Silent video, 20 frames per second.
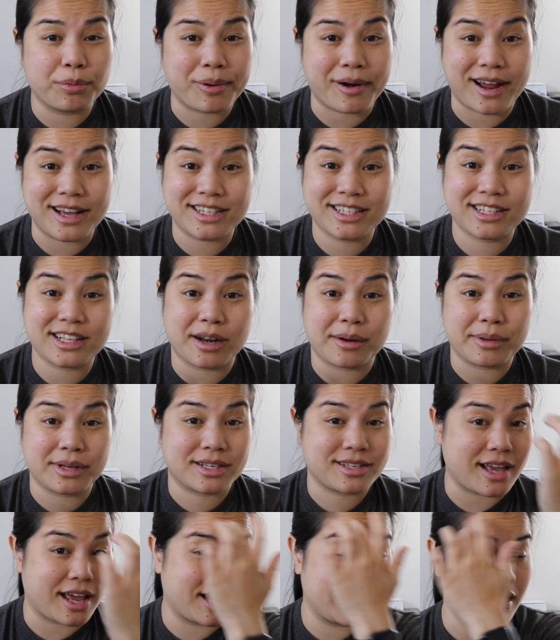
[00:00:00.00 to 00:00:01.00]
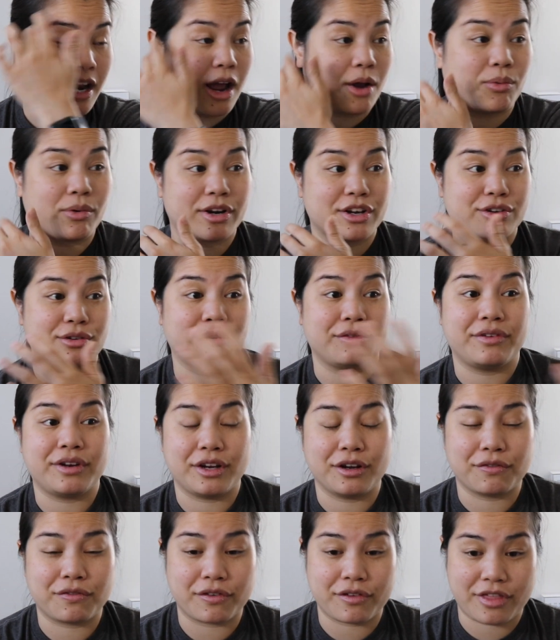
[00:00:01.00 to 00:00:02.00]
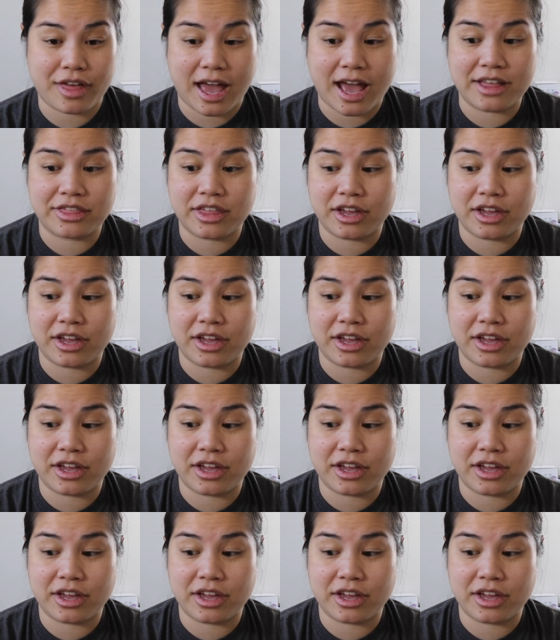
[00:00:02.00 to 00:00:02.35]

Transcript: prizes and I'm excited. I want to do a video for that.